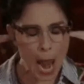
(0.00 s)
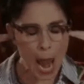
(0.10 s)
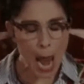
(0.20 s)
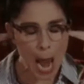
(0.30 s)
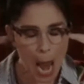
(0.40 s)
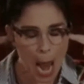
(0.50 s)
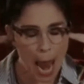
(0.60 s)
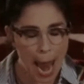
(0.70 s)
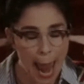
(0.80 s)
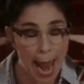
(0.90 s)
my own
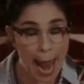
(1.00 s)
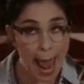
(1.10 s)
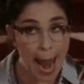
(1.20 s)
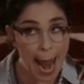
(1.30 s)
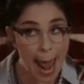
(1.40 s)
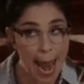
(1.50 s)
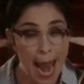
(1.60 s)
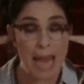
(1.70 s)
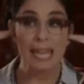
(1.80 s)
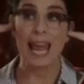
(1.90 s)
business, okay?
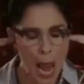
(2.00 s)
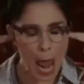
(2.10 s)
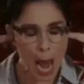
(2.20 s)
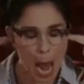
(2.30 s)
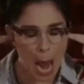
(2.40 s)
So I don't